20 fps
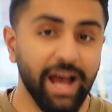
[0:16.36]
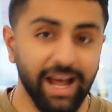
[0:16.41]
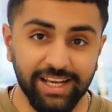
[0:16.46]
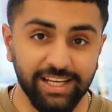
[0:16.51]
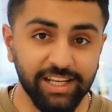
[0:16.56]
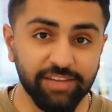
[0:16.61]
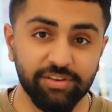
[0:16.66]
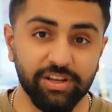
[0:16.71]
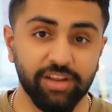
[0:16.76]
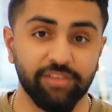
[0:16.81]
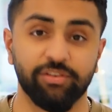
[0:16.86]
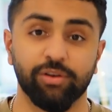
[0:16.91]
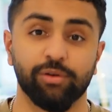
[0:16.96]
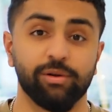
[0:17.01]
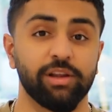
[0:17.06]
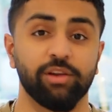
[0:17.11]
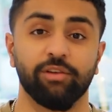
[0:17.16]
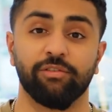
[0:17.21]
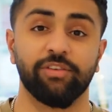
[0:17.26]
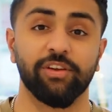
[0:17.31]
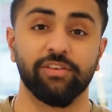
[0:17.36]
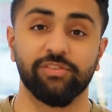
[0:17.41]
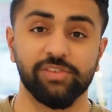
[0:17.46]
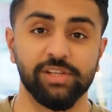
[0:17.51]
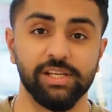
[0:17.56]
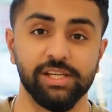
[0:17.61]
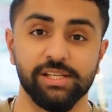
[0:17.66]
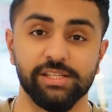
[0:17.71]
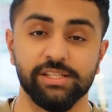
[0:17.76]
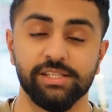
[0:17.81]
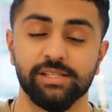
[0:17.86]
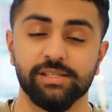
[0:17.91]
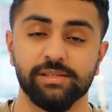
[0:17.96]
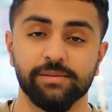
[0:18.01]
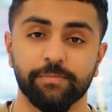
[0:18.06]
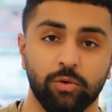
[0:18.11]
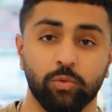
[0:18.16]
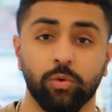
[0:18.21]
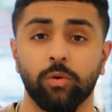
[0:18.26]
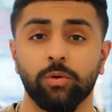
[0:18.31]
and even if you're in your 50s.
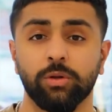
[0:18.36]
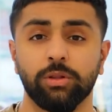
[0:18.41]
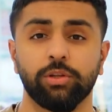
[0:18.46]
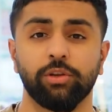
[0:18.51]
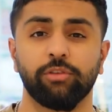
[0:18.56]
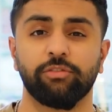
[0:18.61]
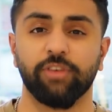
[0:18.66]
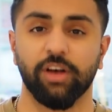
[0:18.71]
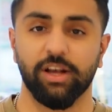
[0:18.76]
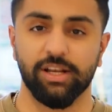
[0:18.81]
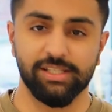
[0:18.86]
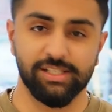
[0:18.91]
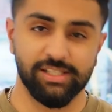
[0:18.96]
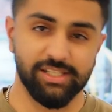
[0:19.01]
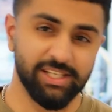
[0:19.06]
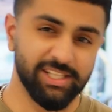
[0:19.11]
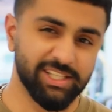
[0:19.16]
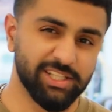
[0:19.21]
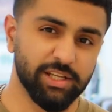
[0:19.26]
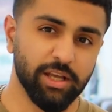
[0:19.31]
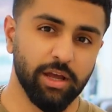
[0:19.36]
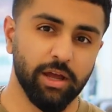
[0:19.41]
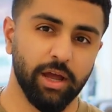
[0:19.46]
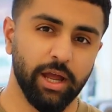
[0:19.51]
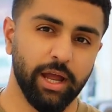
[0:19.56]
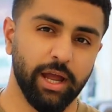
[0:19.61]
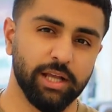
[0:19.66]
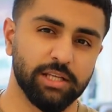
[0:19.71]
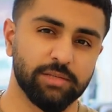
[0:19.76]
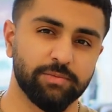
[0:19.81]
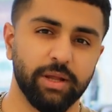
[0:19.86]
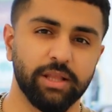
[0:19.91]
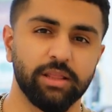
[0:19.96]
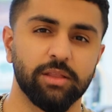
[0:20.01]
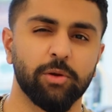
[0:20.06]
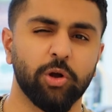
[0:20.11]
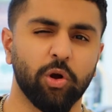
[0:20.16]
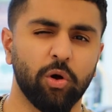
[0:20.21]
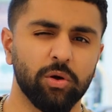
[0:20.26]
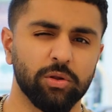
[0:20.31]
And what we'll do first is explain
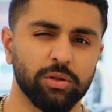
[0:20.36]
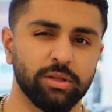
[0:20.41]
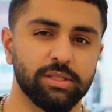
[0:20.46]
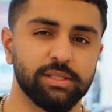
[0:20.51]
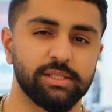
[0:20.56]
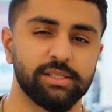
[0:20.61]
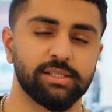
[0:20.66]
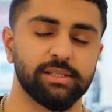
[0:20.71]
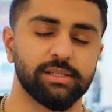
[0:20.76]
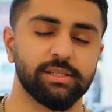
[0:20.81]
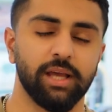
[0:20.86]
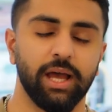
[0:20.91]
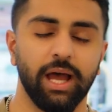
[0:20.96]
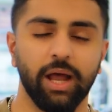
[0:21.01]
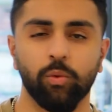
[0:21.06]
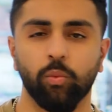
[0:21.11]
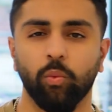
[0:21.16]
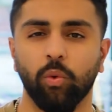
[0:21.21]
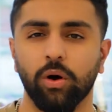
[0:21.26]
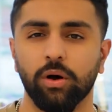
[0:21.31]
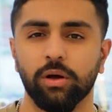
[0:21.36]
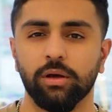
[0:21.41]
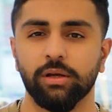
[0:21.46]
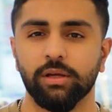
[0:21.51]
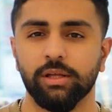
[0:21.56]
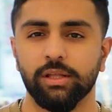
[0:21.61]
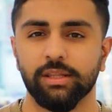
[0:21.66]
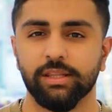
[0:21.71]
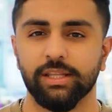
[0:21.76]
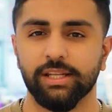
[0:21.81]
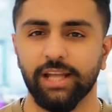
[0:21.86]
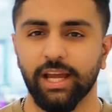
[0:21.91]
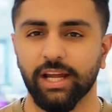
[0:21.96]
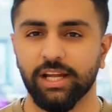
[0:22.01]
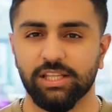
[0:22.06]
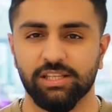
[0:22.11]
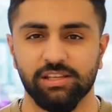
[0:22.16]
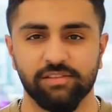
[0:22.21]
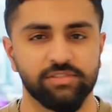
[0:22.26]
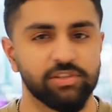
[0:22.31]
the cons and what the
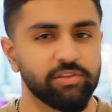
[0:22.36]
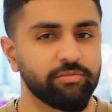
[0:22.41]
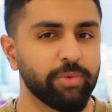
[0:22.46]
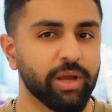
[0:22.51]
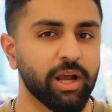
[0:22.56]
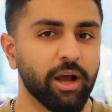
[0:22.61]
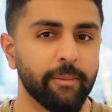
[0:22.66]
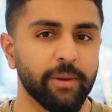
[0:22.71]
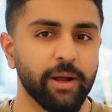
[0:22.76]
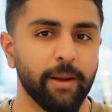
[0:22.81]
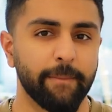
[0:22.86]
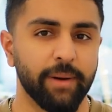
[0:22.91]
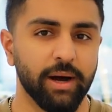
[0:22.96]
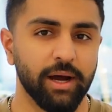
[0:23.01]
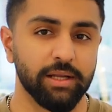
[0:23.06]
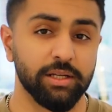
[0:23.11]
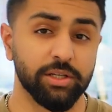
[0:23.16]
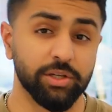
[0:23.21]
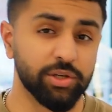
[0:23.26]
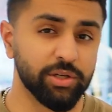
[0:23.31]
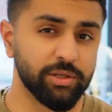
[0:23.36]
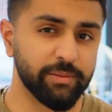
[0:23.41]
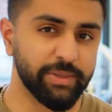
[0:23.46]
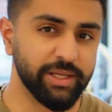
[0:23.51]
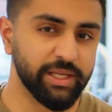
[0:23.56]
negatives of becoming a pilot could